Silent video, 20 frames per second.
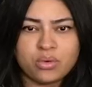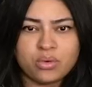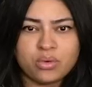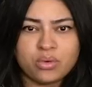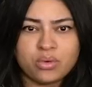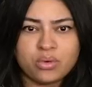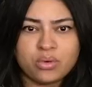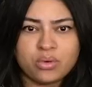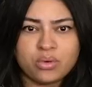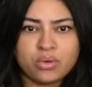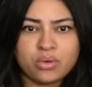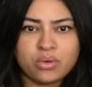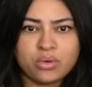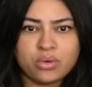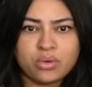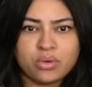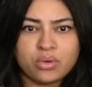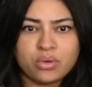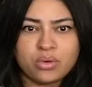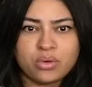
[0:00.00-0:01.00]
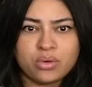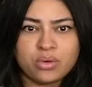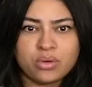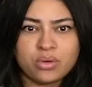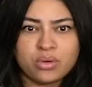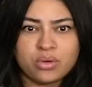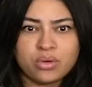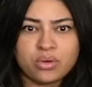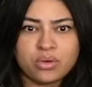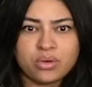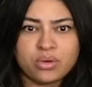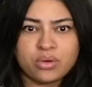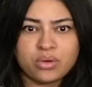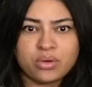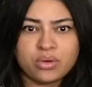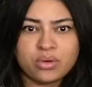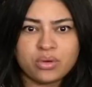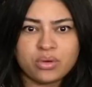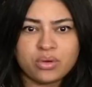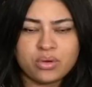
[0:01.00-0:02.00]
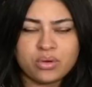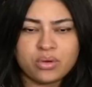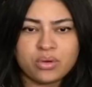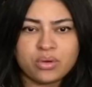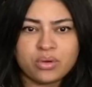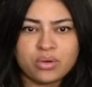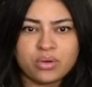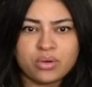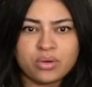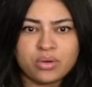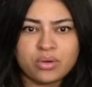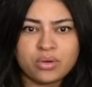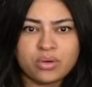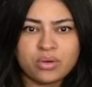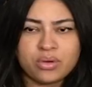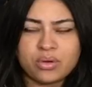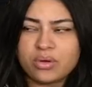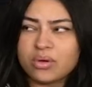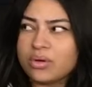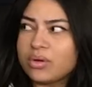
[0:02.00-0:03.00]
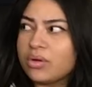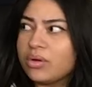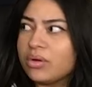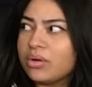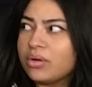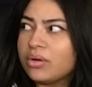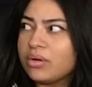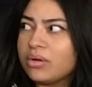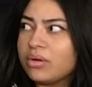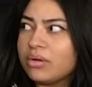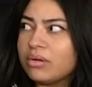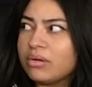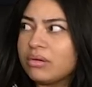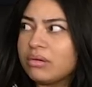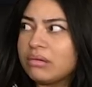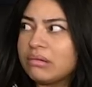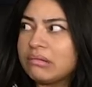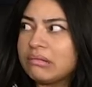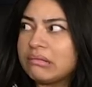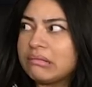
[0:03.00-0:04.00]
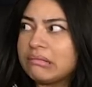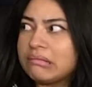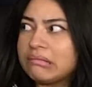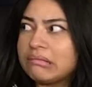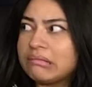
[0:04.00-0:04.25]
(not speaking)